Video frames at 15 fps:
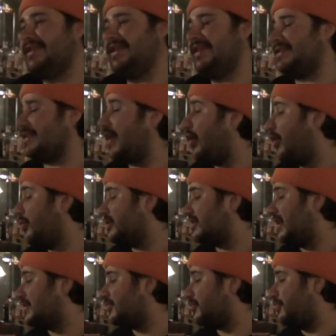It's always
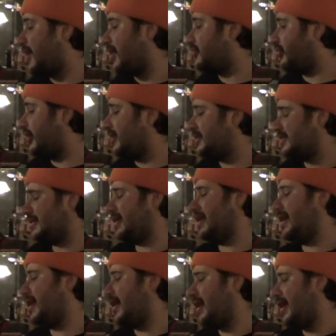nice with beer drinks.
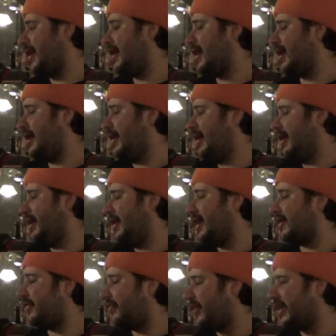
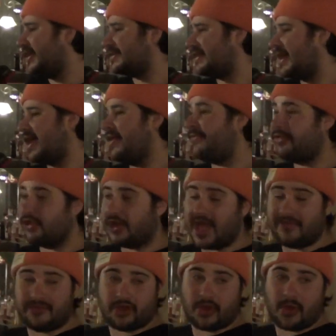Like the thing is, like if you
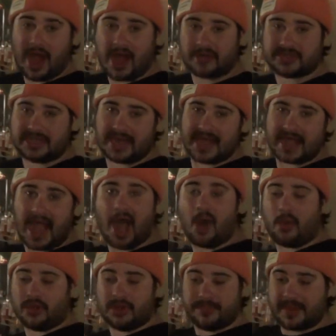ever go out and like I
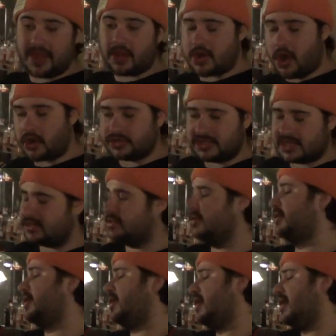want a beer cocktail,
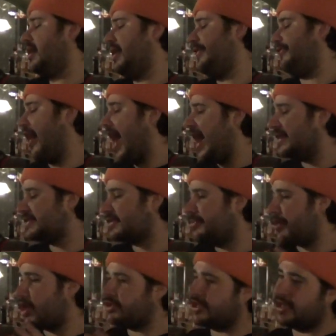if you ask a
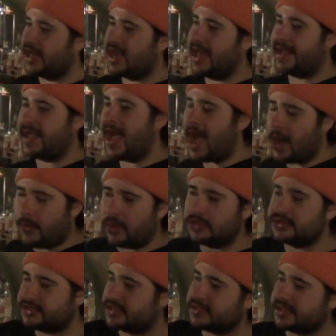bartender like I
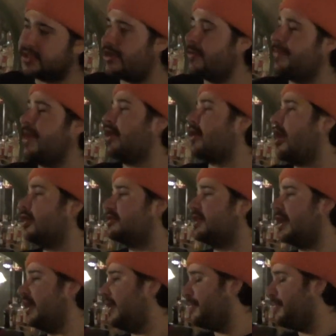want a beer cocktail, he